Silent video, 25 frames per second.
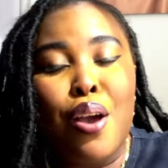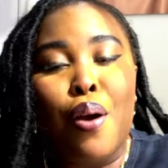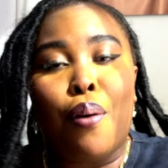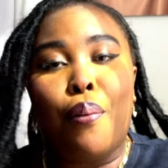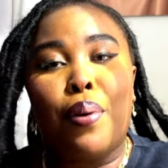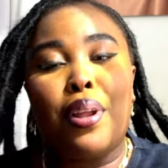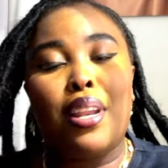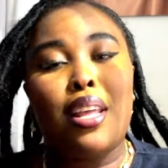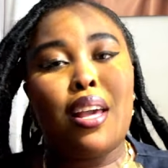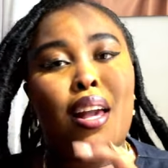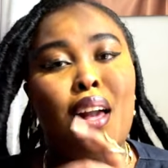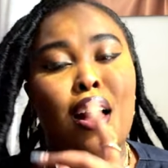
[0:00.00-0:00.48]

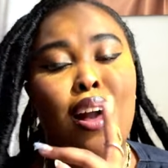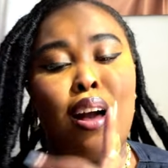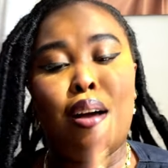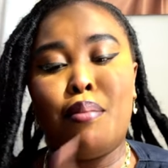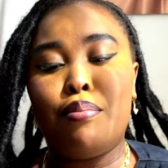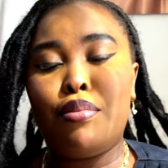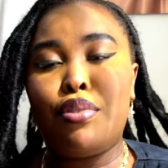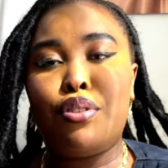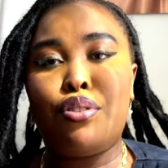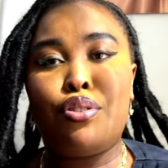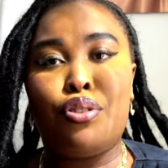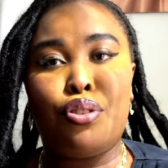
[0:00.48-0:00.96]
When it
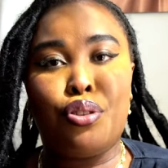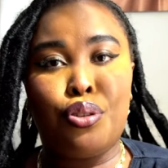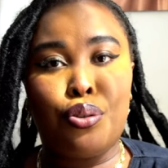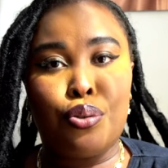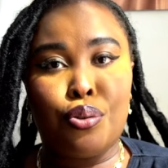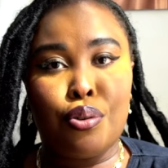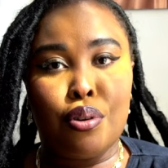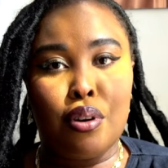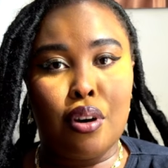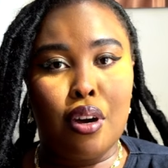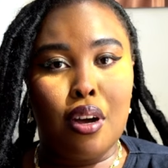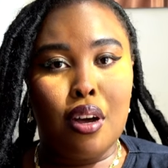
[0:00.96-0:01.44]
comes
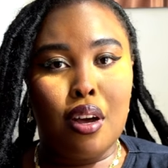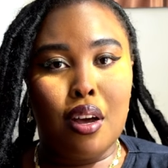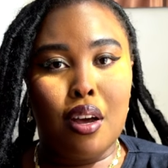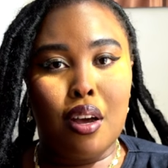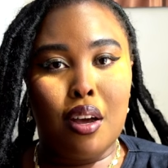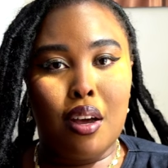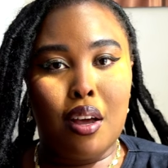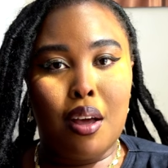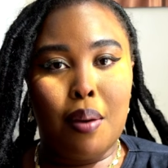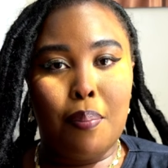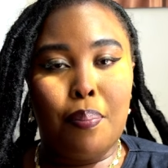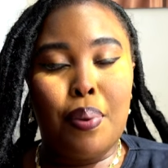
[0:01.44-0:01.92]
to
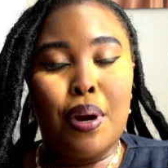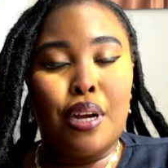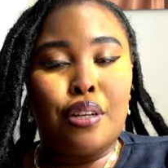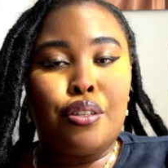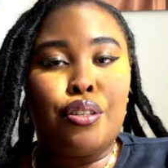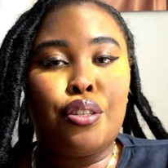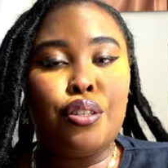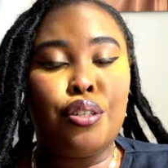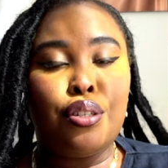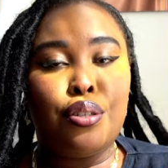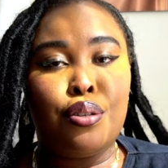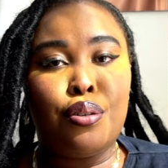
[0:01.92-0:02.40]

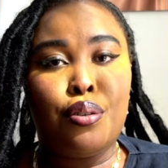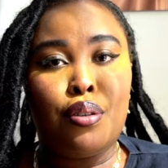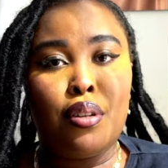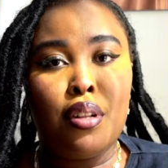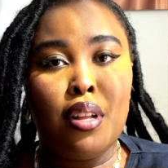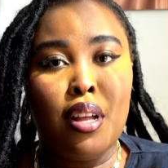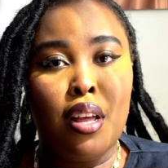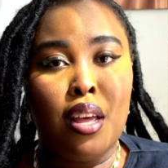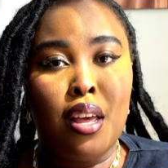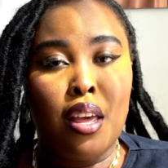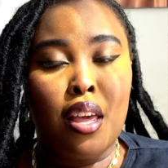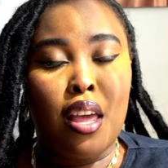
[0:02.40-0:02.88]

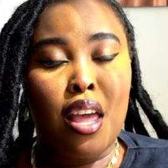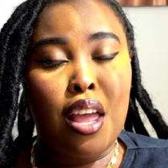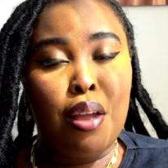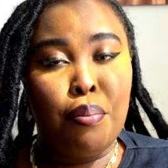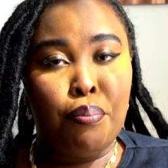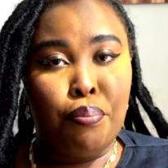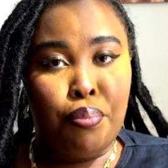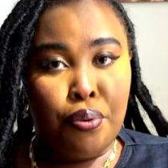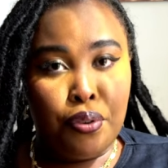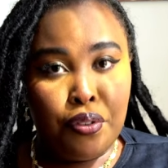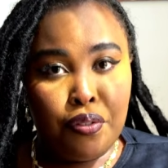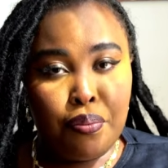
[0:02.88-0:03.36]
personal
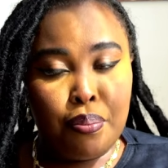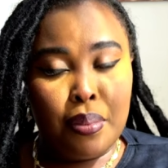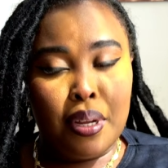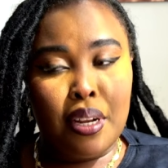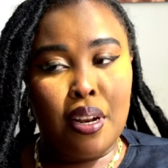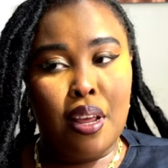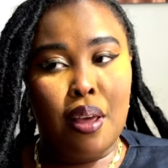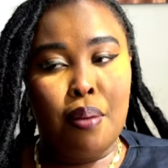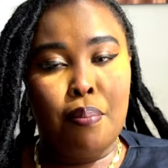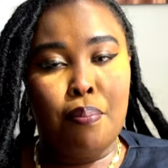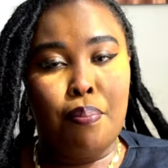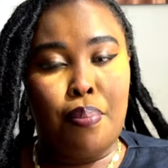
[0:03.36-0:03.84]

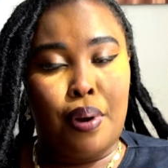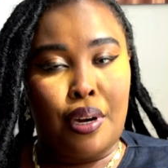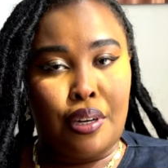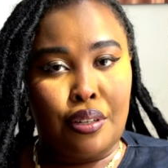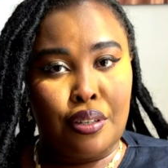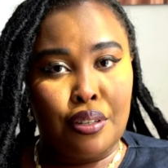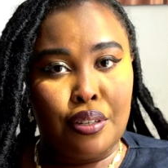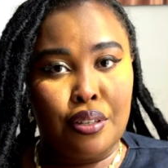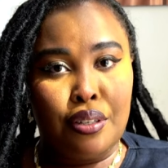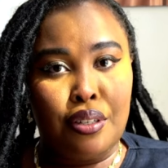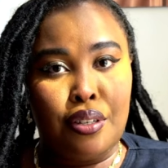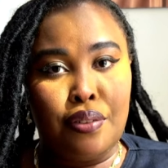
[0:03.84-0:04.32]
improvement and
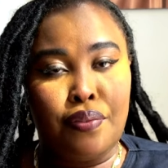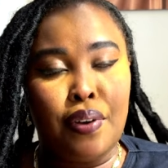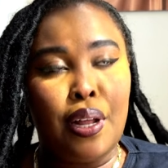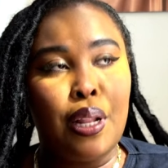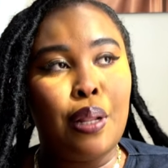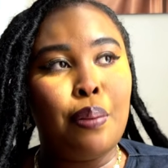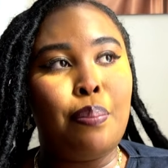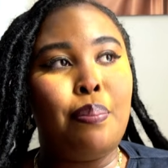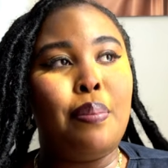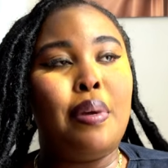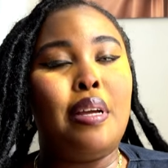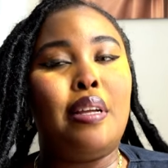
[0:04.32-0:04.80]
personal
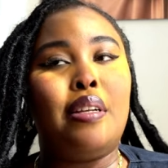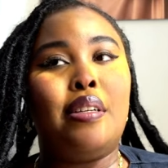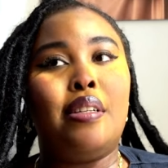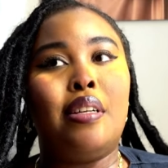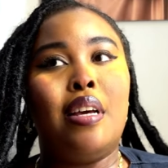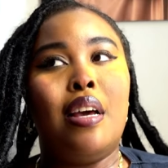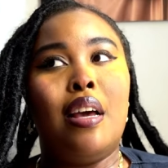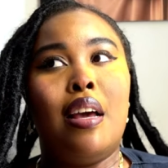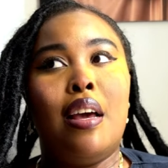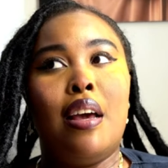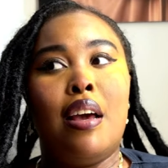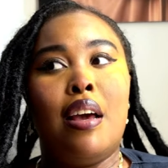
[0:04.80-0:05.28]

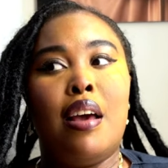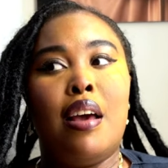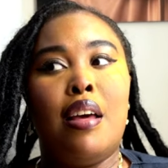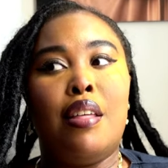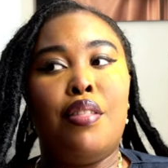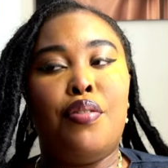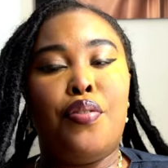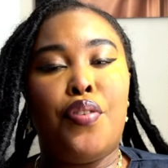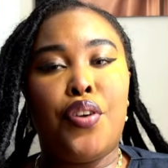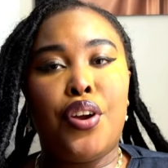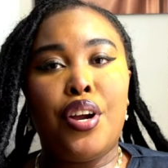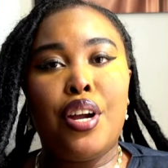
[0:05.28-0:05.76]
development,
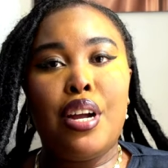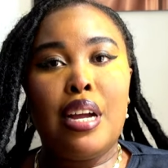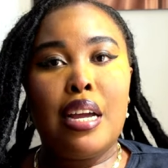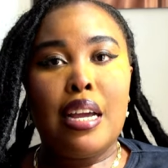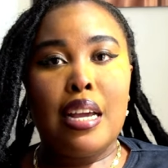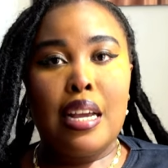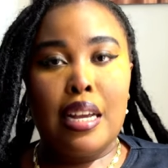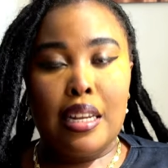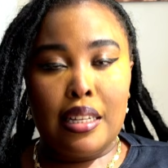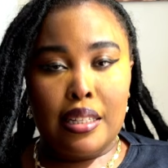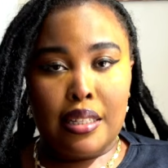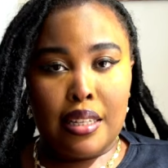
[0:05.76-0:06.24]

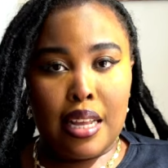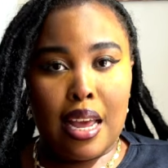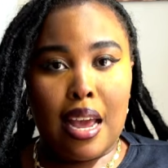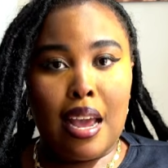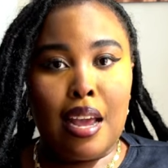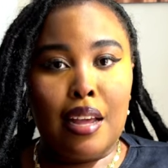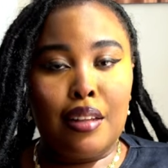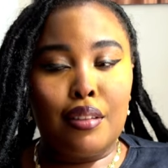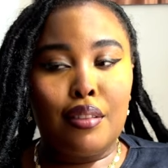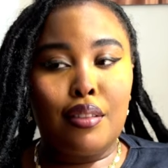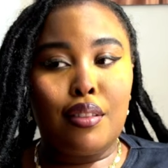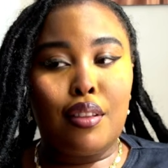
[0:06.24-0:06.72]
there is
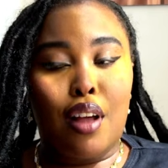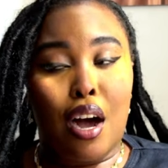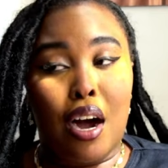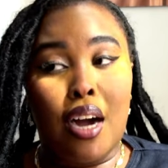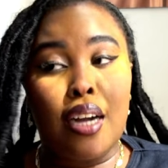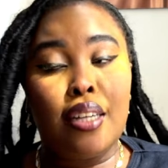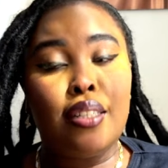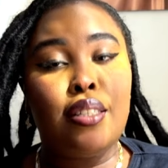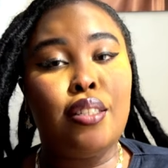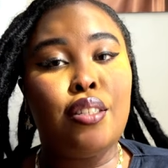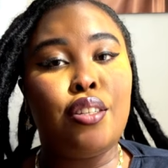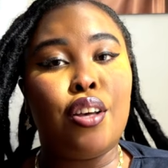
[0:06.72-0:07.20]
a
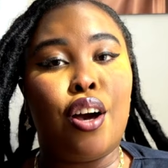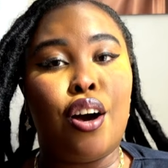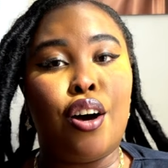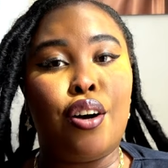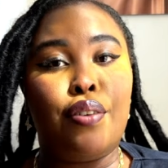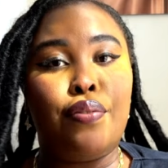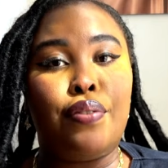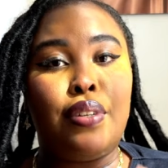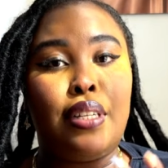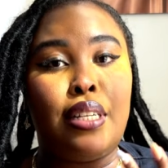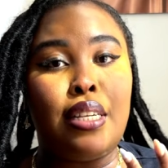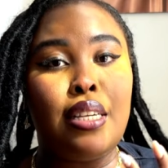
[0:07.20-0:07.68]
lot
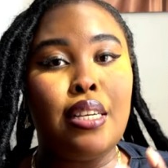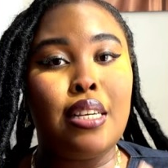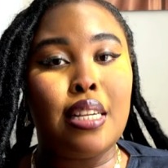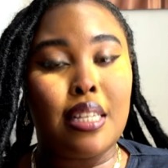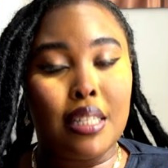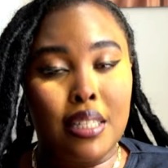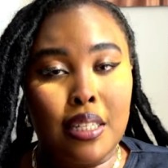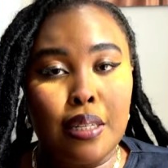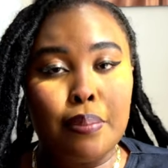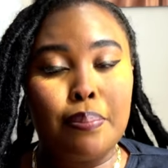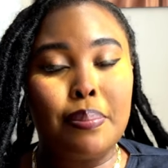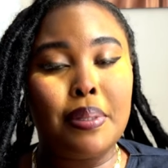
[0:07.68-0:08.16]
of
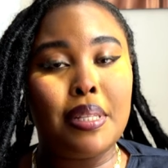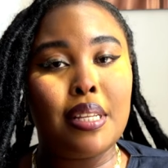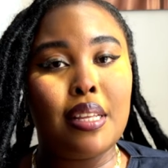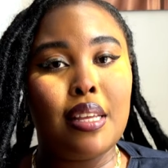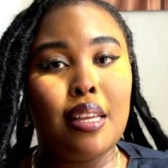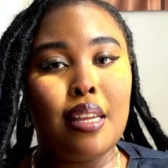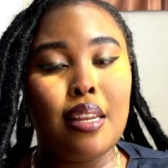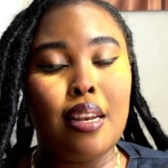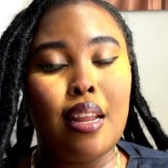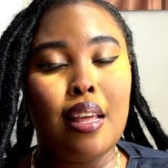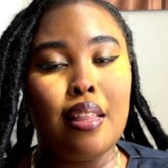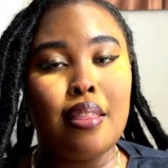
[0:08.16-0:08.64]

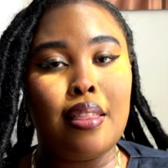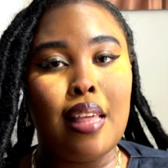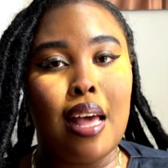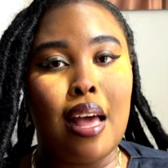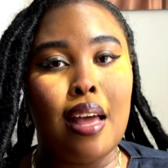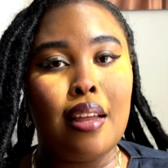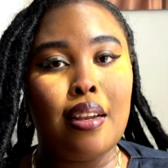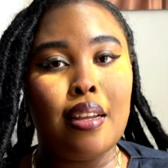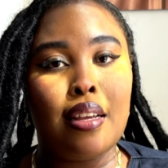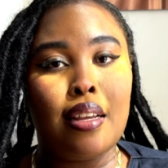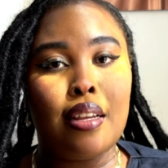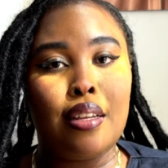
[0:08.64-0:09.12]
discipline
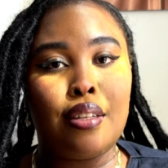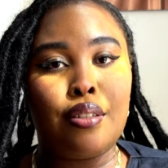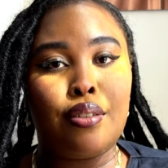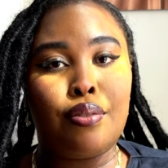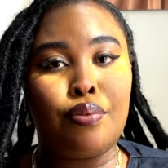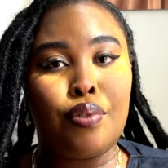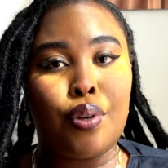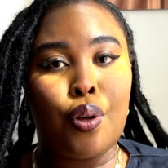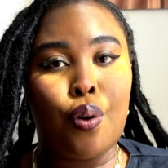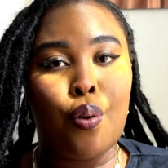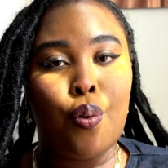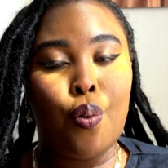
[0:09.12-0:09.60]
that is
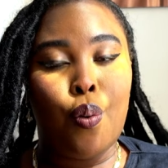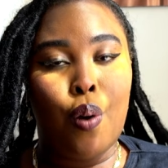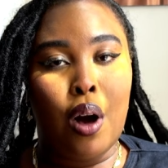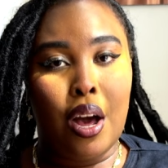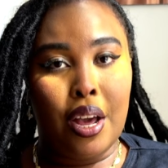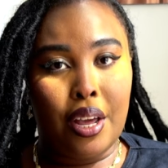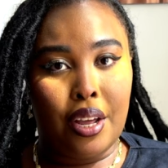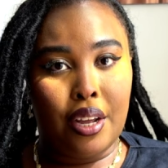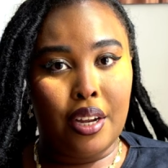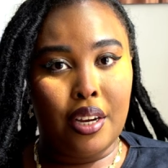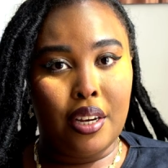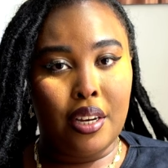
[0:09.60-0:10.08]

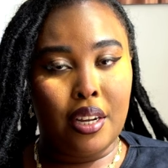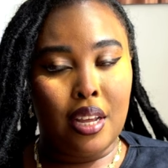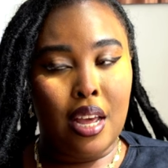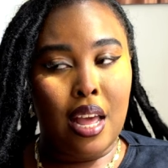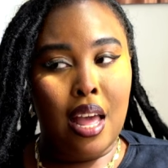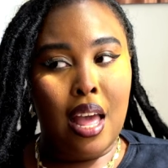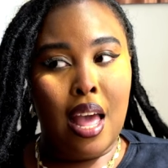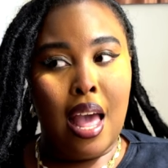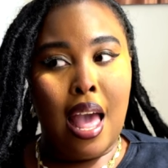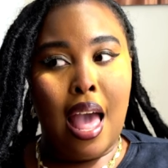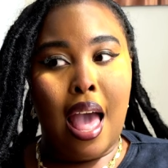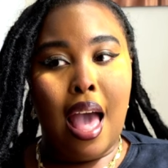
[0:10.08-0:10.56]
required,
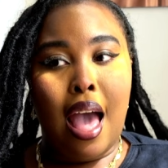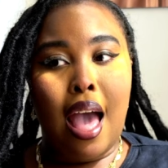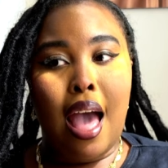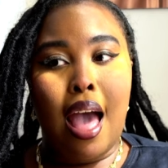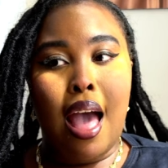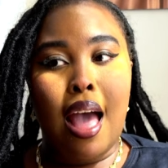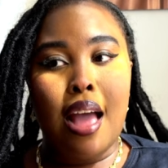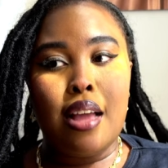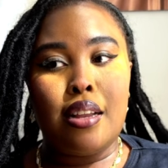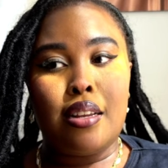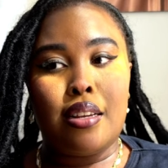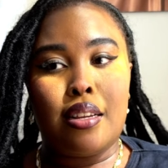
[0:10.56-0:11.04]

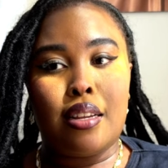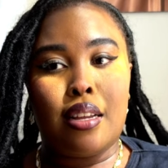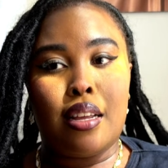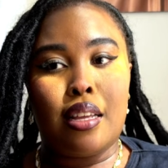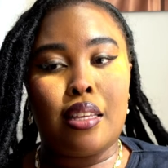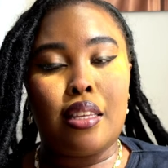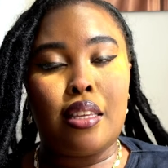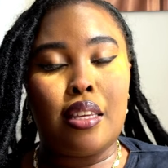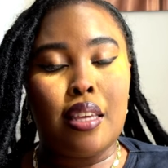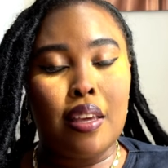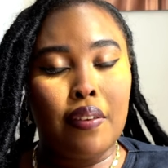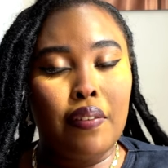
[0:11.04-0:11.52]
and
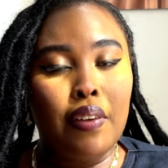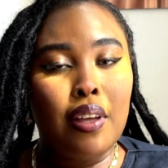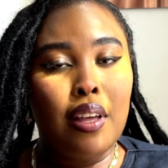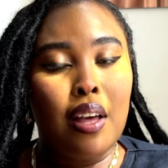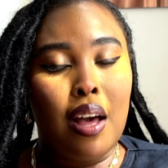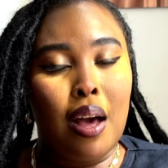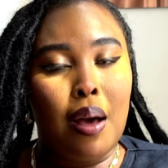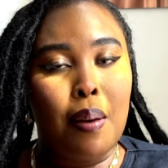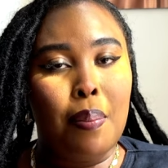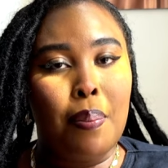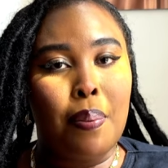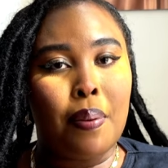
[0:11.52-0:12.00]
giving
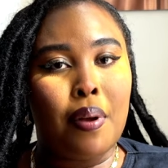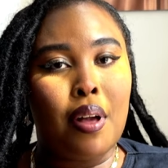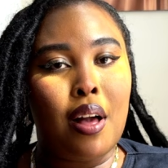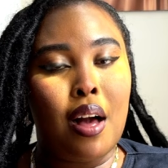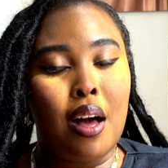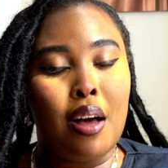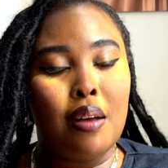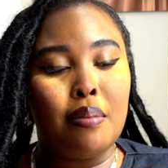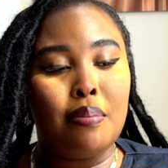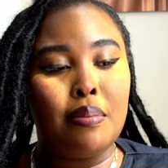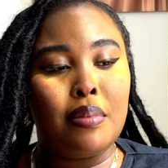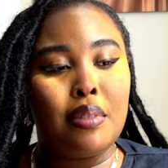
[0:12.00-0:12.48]
up
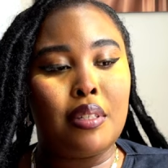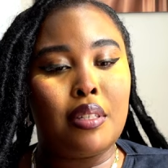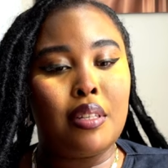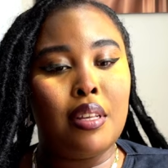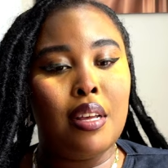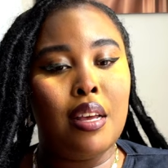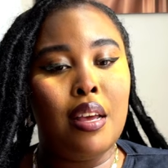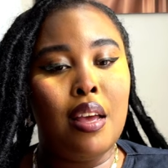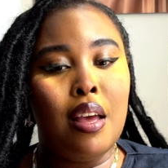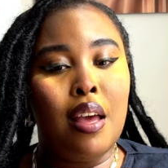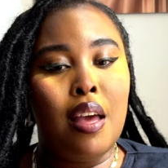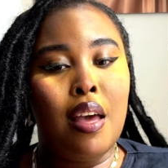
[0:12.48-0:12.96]

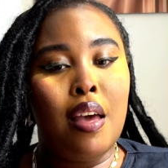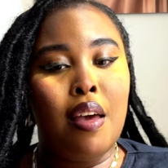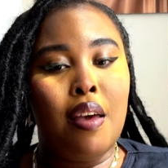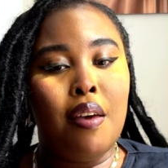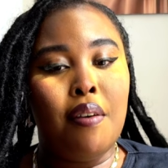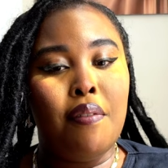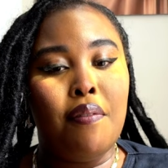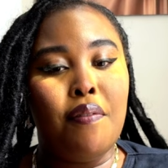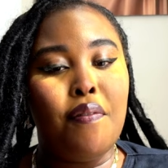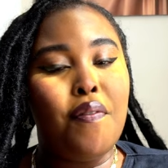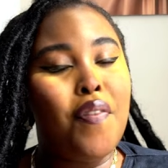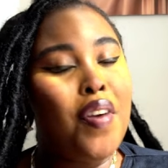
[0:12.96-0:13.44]
comes
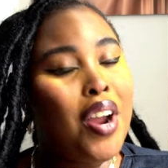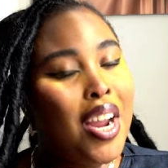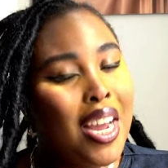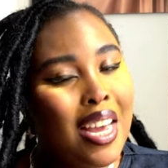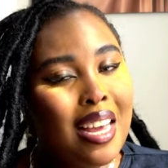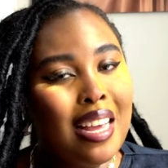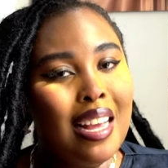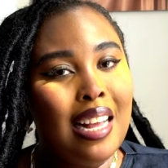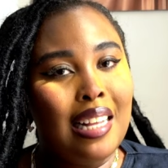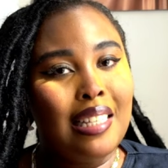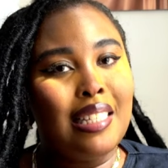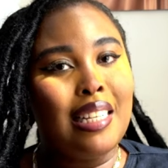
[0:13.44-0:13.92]

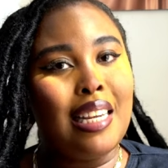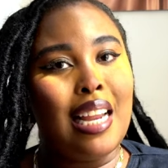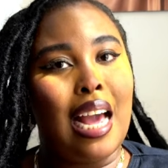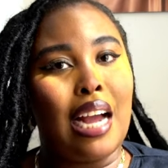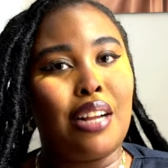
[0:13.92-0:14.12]
very easily.